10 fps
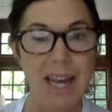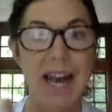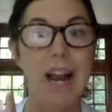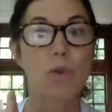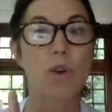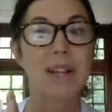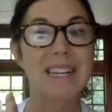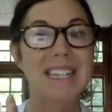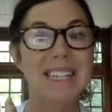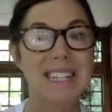I got
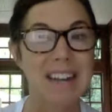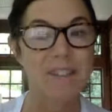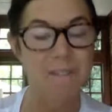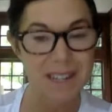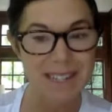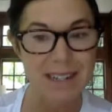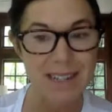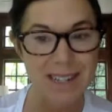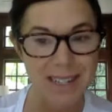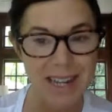really sick,
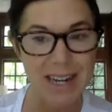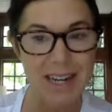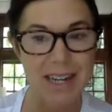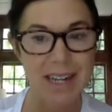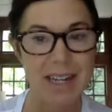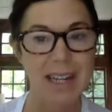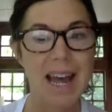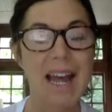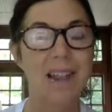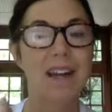physically sick.
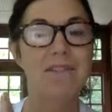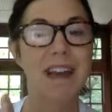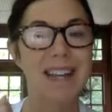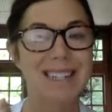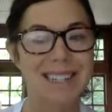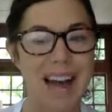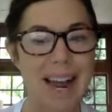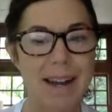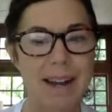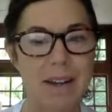A lot of
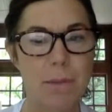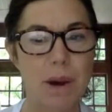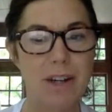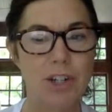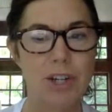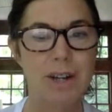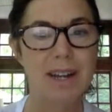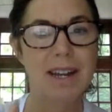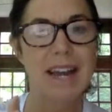anxiety and depression.